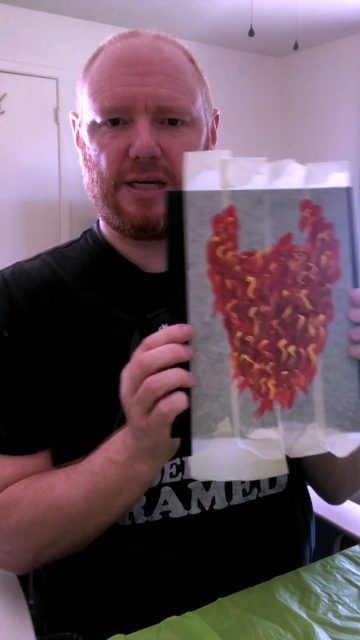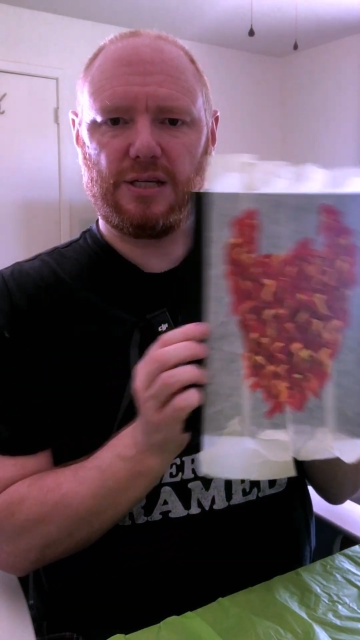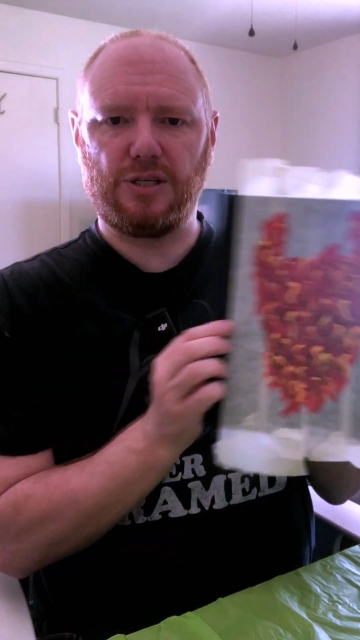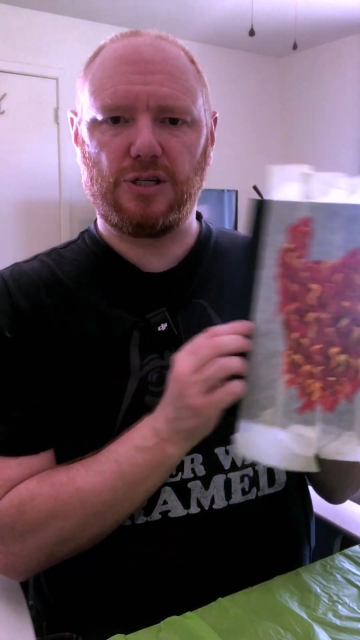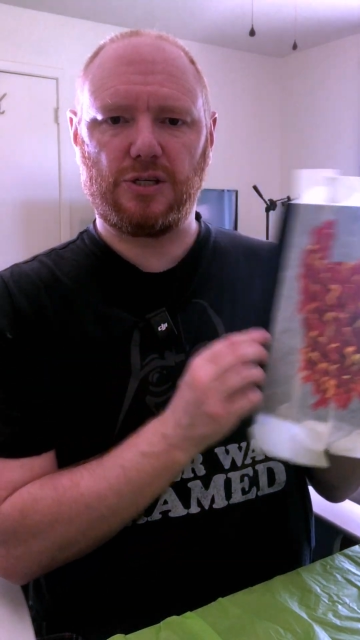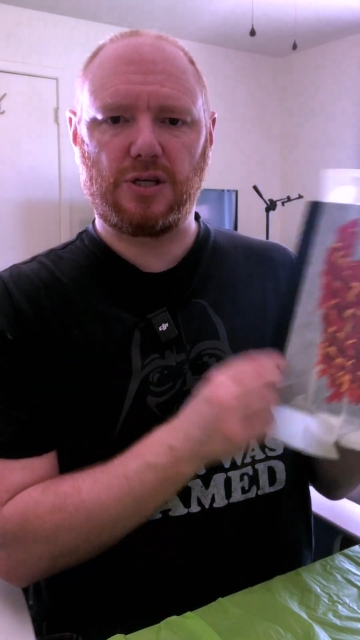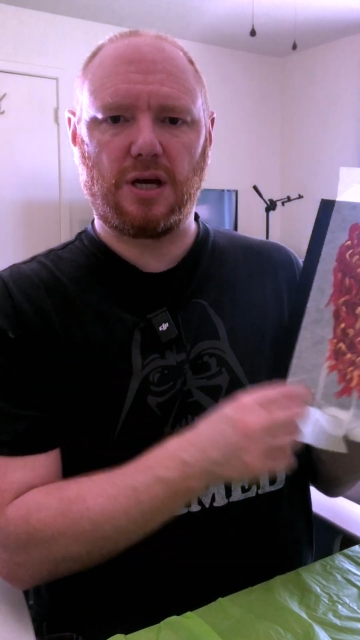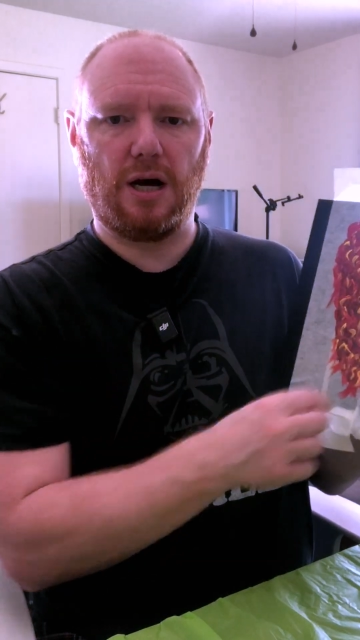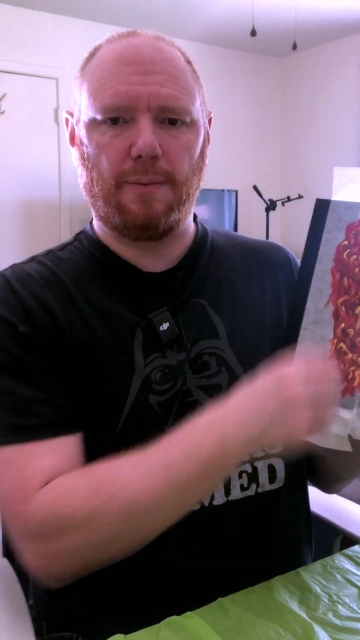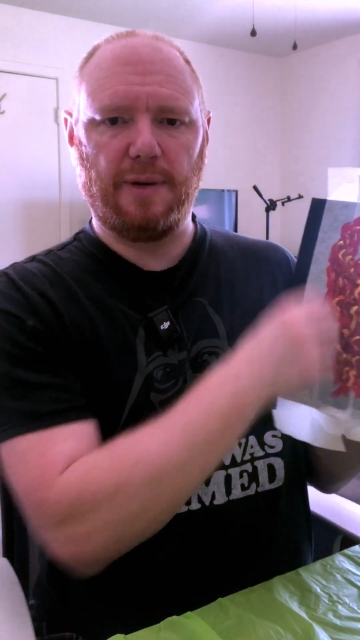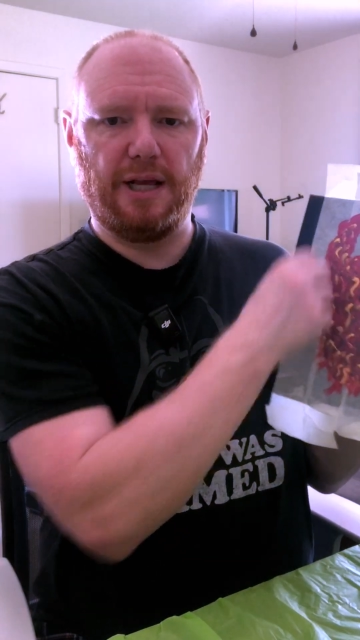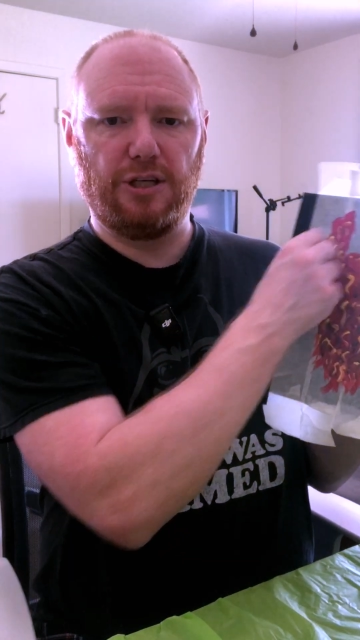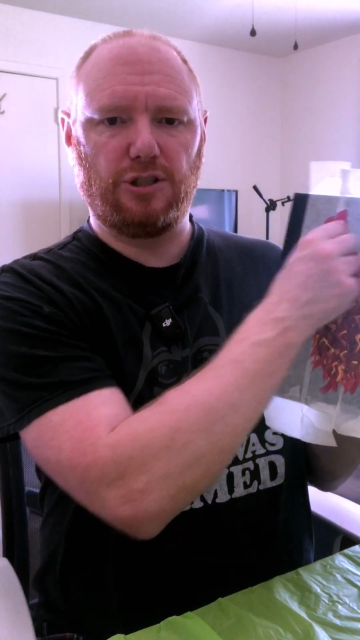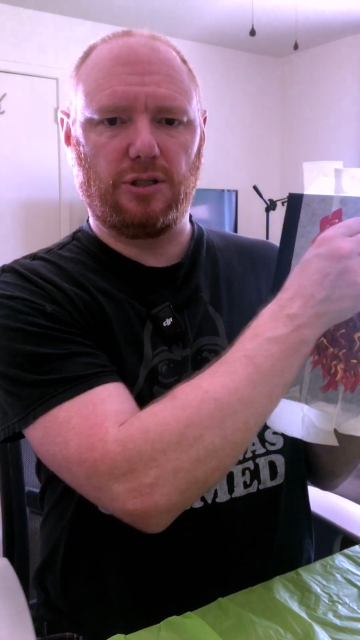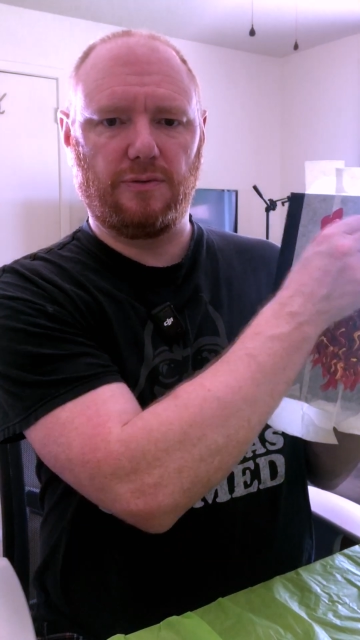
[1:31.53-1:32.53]
It's just a
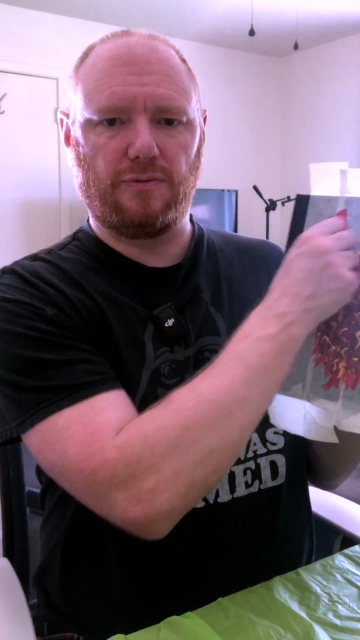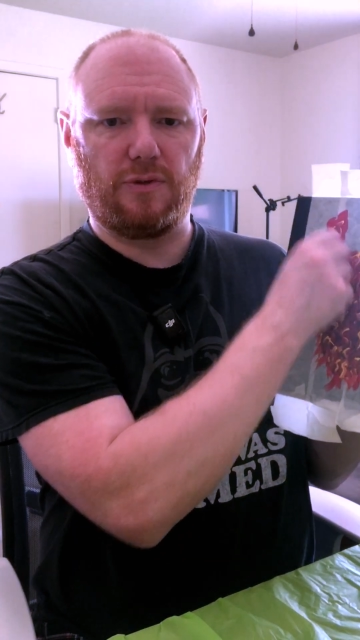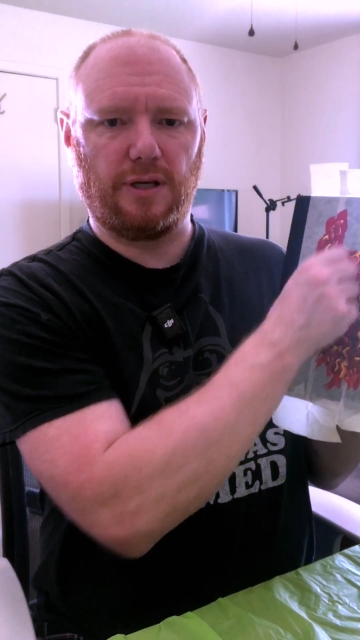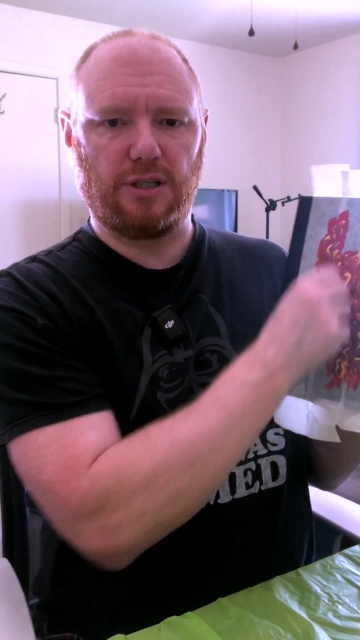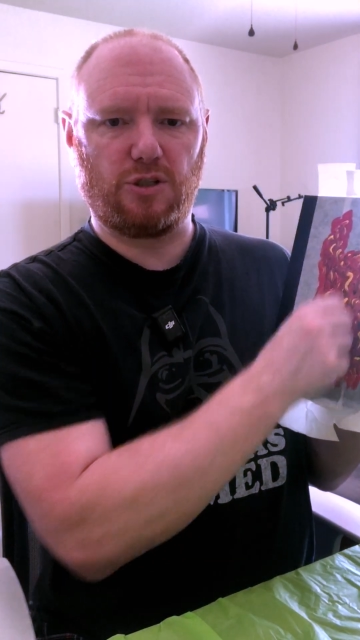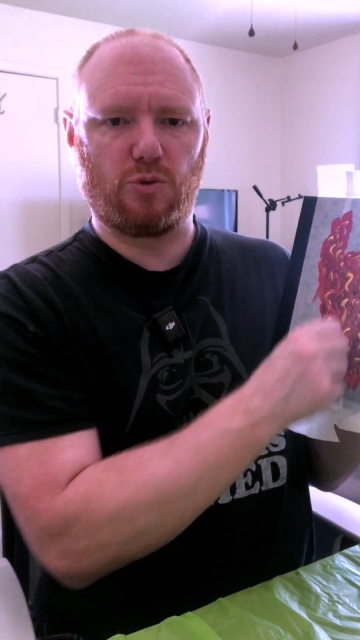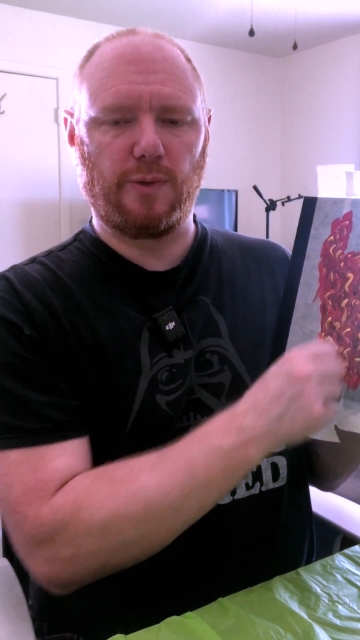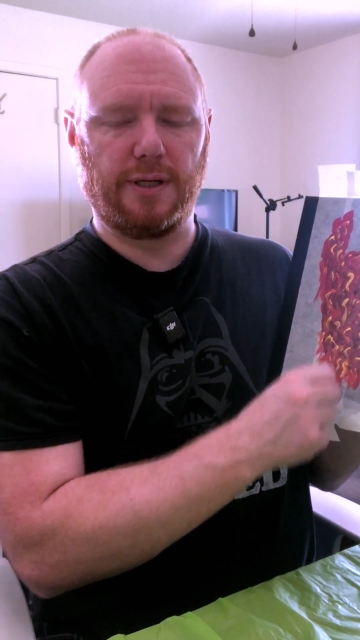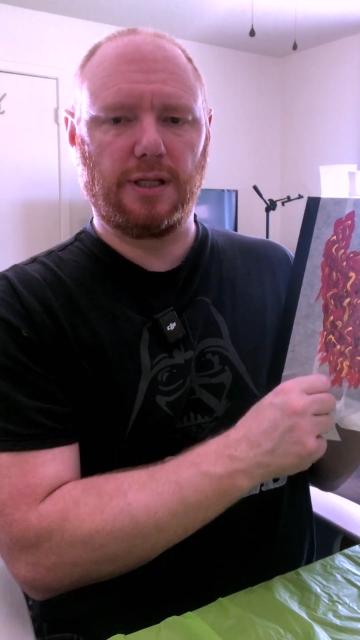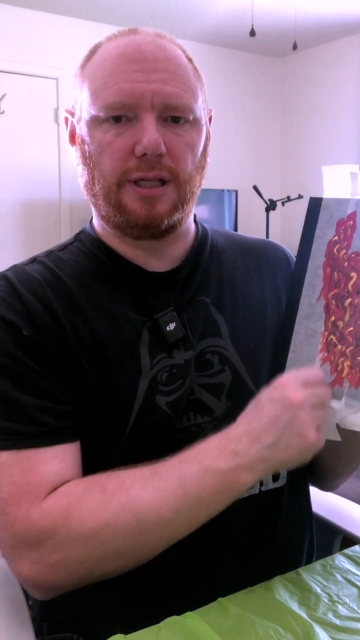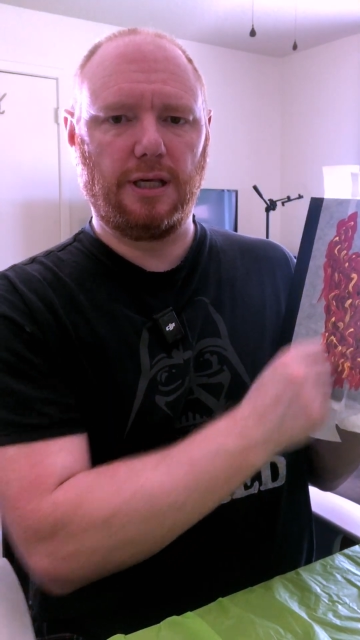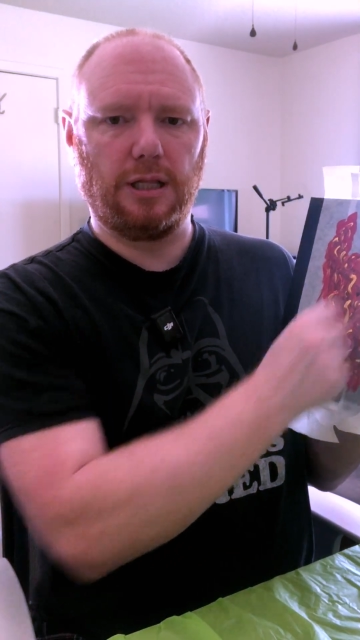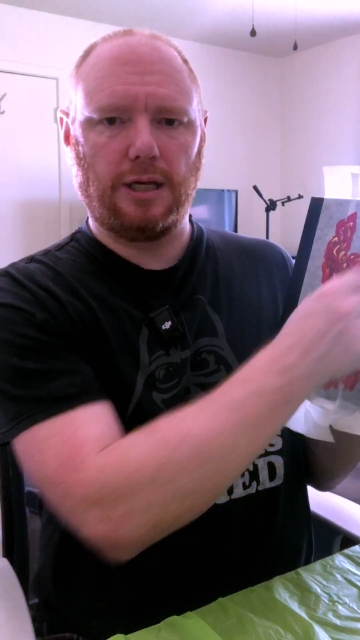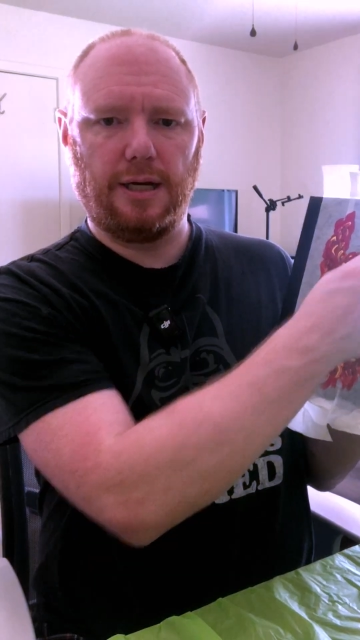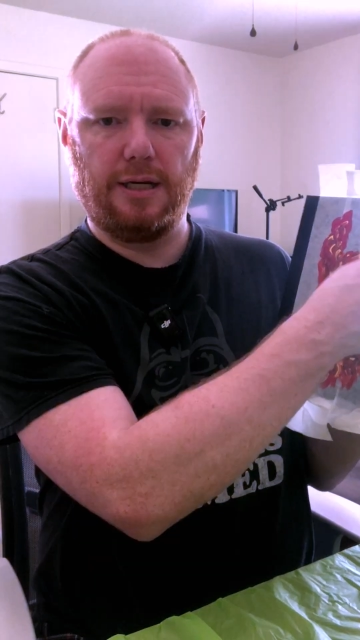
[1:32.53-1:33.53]
combination of like
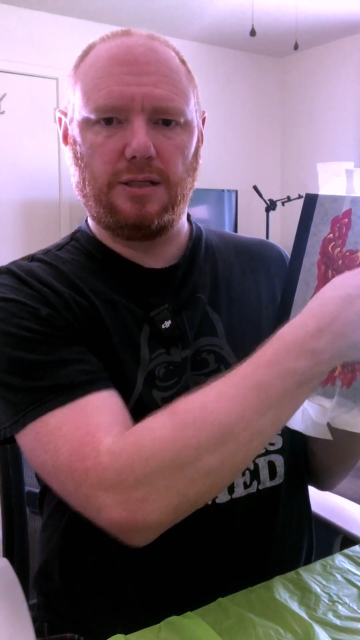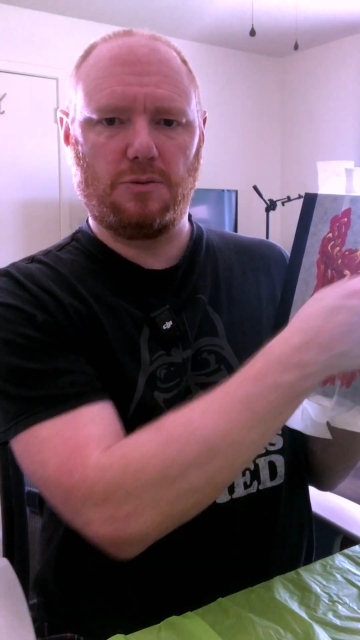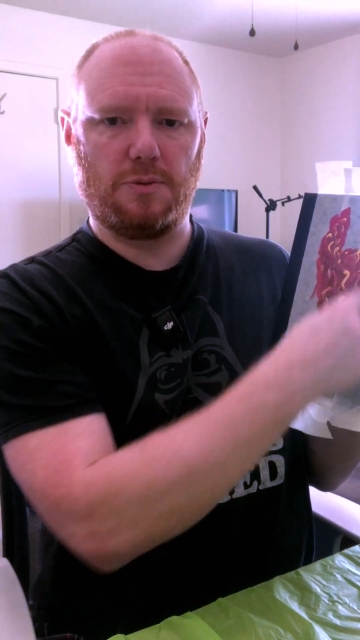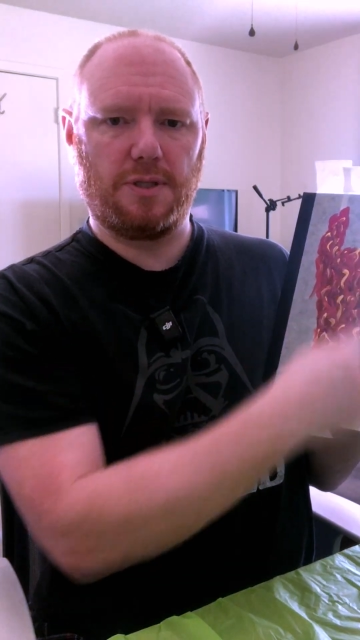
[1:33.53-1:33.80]
squiggly lines